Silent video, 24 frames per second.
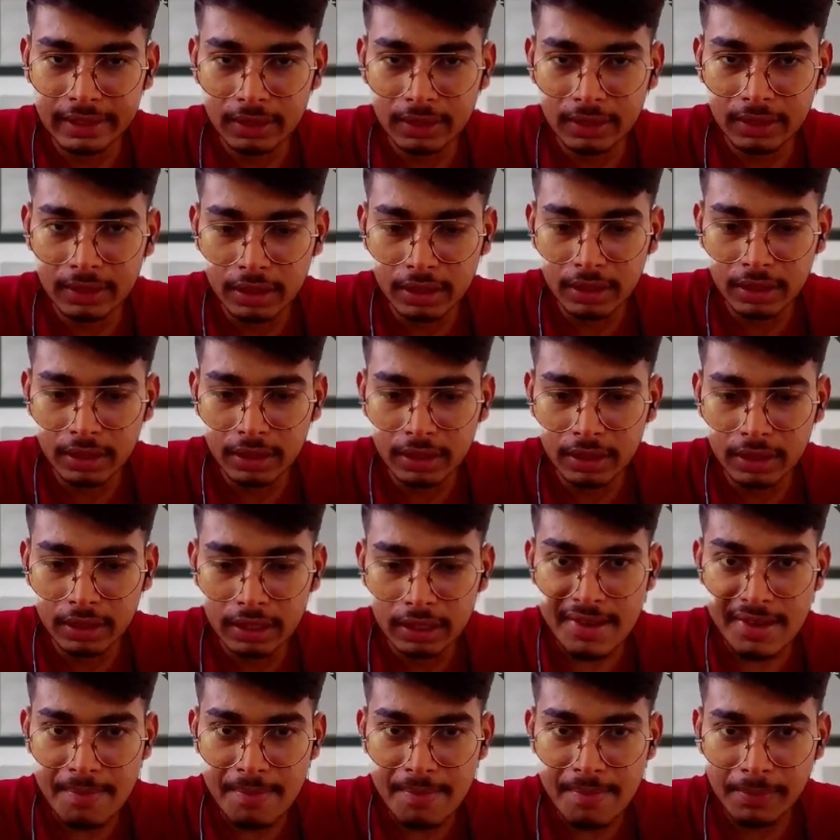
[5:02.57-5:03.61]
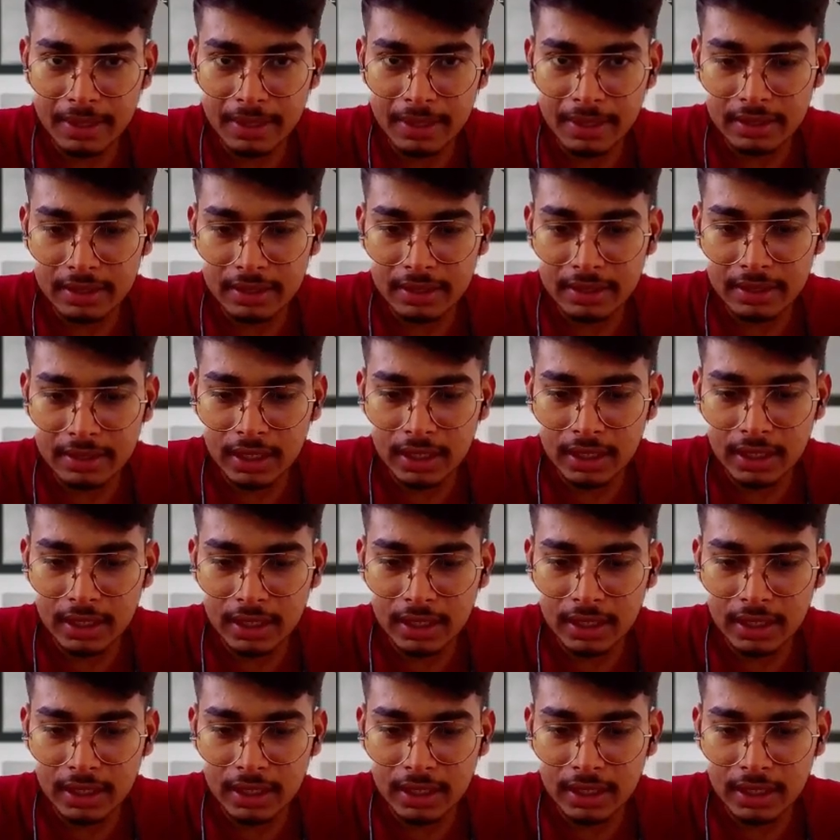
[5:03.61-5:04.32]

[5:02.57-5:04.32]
Okay, empty string to